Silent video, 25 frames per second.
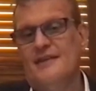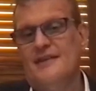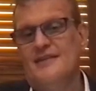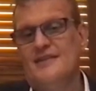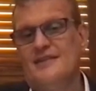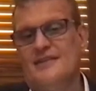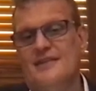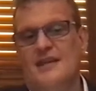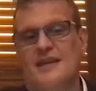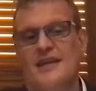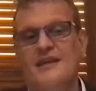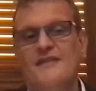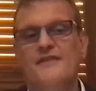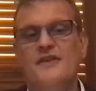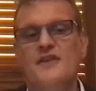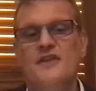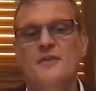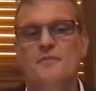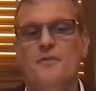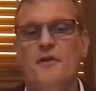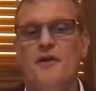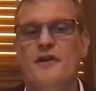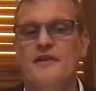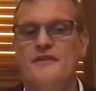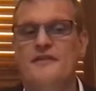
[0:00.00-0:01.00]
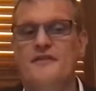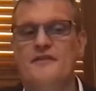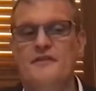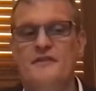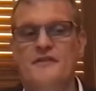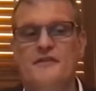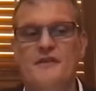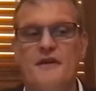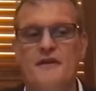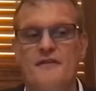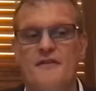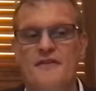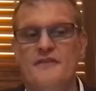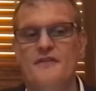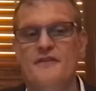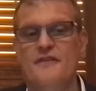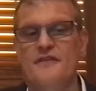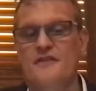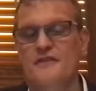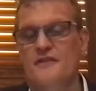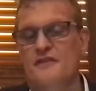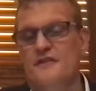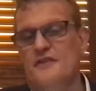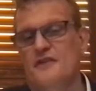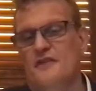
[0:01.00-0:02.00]
deliver the products and
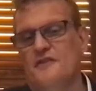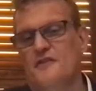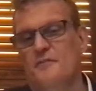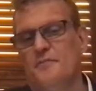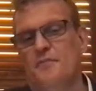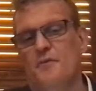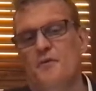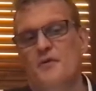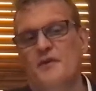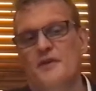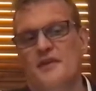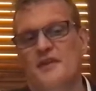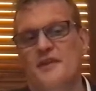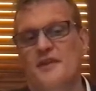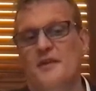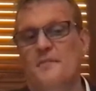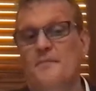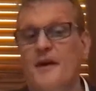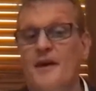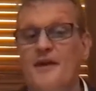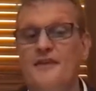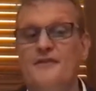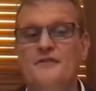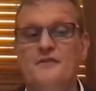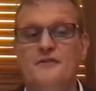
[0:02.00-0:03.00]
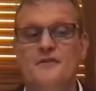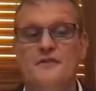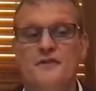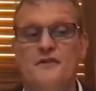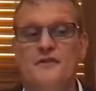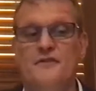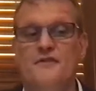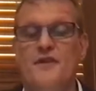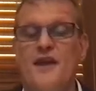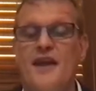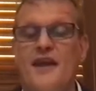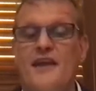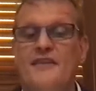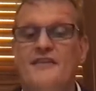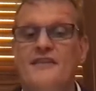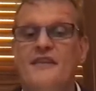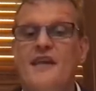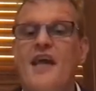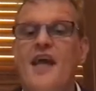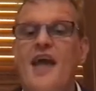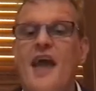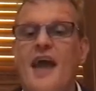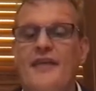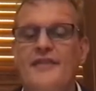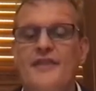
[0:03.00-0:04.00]
services that are supported that are based on your strengths,
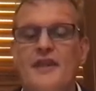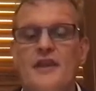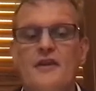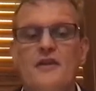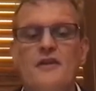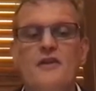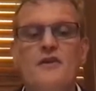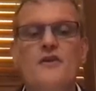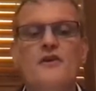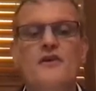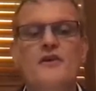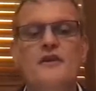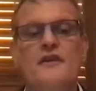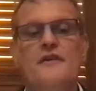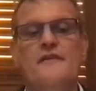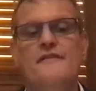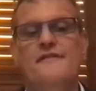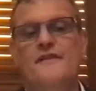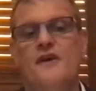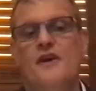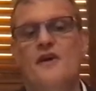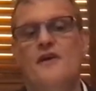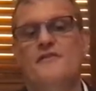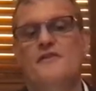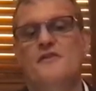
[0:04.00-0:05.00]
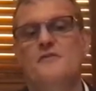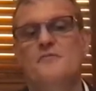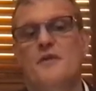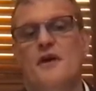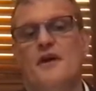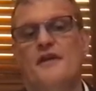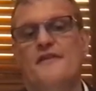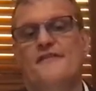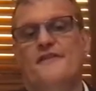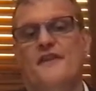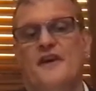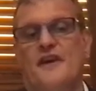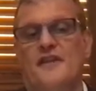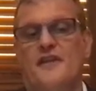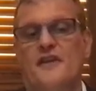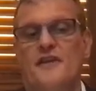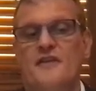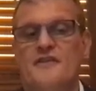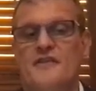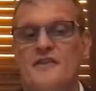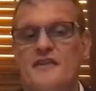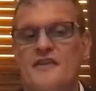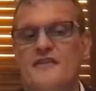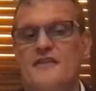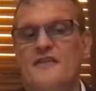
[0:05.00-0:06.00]
and then learn and evolve and modify
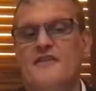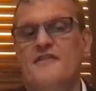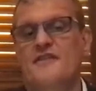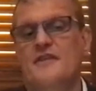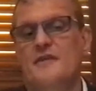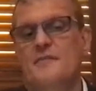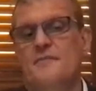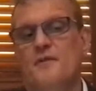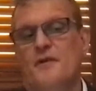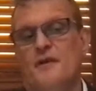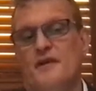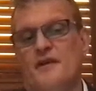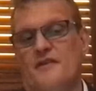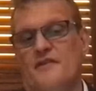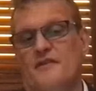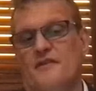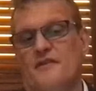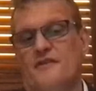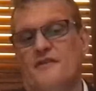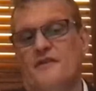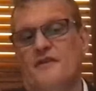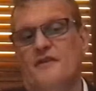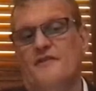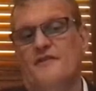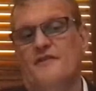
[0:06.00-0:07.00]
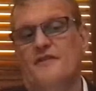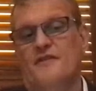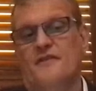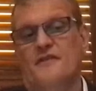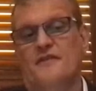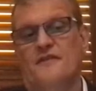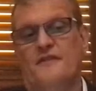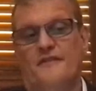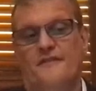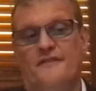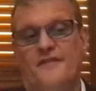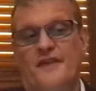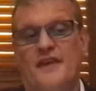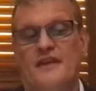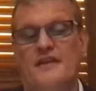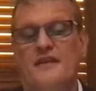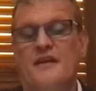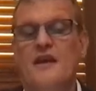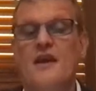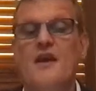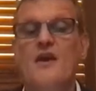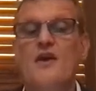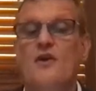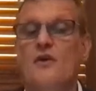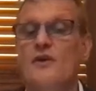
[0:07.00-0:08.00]
those existing products or services to fit,
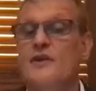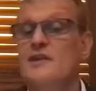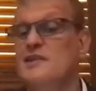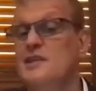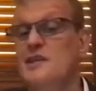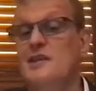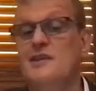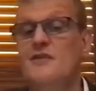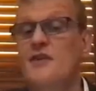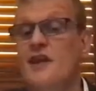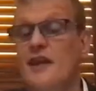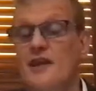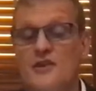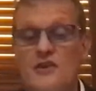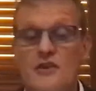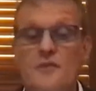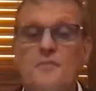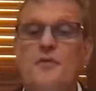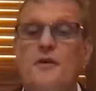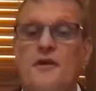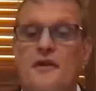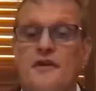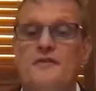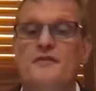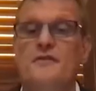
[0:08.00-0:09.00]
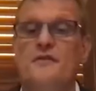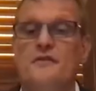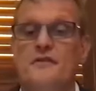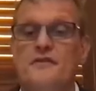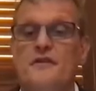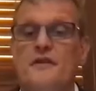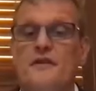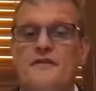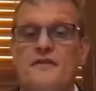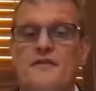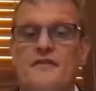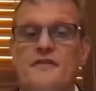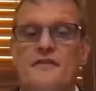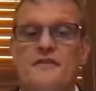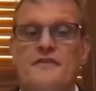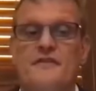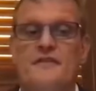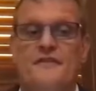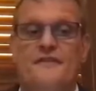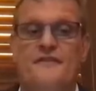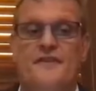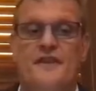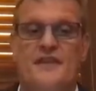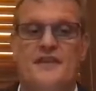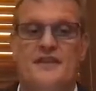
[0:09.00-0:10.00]
or indeed create new products or services
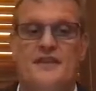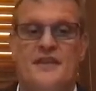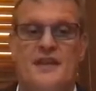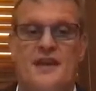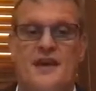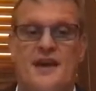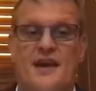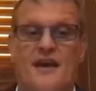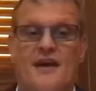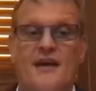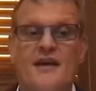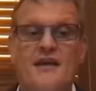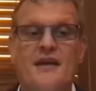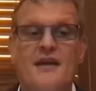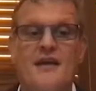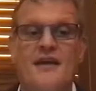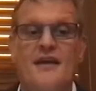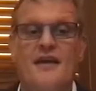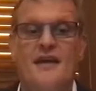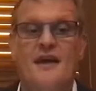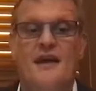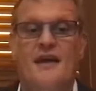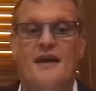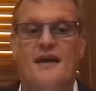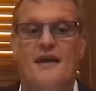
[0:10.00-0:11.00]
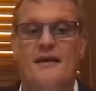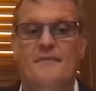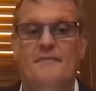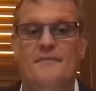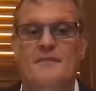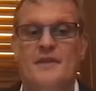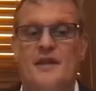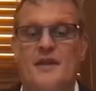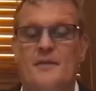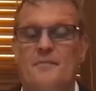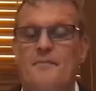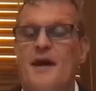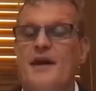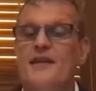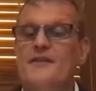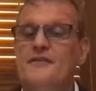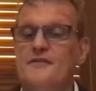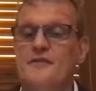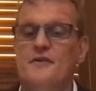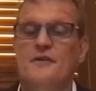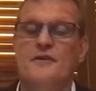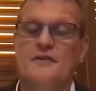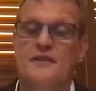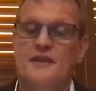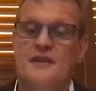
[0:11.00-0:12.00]
to fit that are um, that are
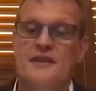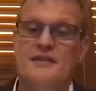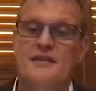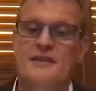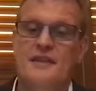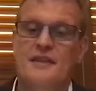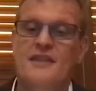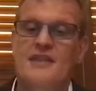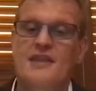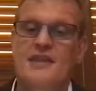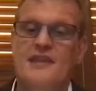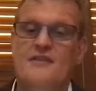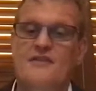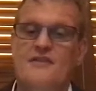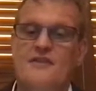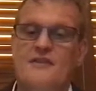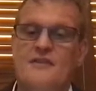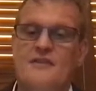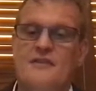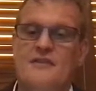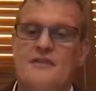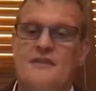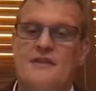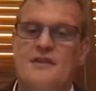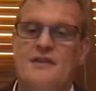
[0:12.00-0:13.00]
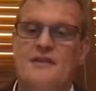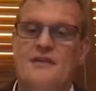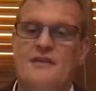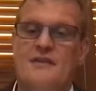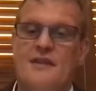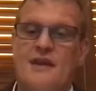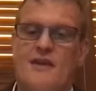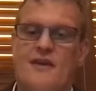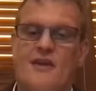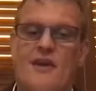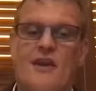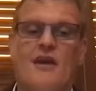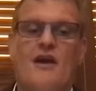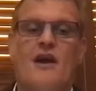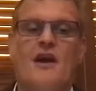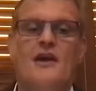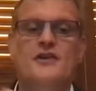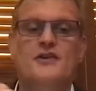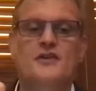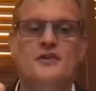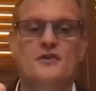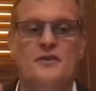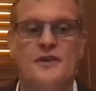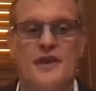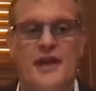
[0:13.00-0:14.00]
based on the, the things that, that are aligned
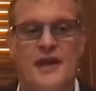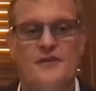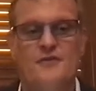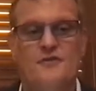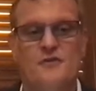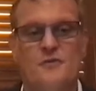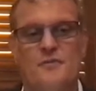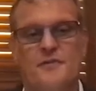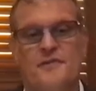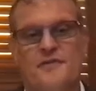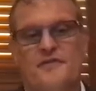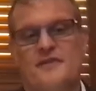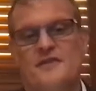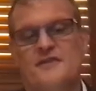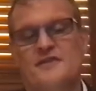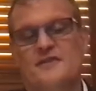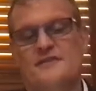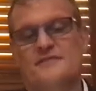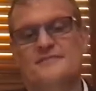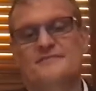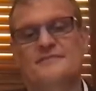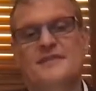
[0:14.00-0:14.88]
to your natural position.